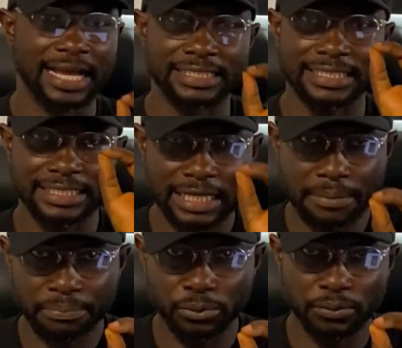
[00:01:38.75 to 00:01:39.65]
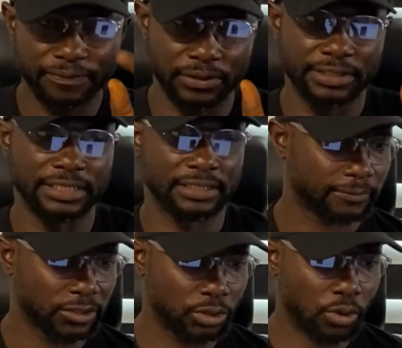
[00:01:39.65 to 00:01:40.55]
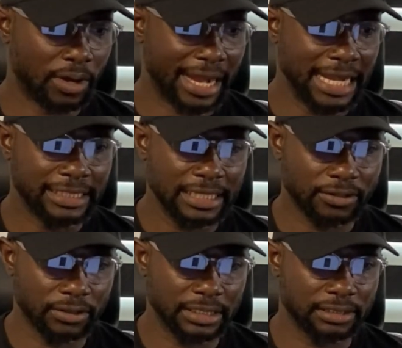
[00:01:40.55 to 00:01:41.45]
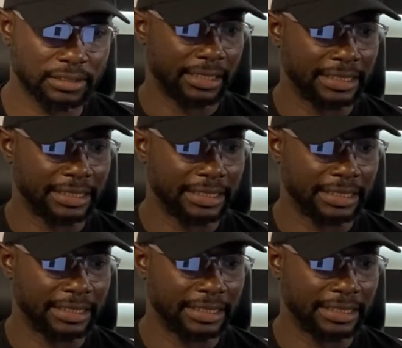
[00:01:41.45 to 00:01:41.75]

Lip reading: as a sample for this. So I click on it.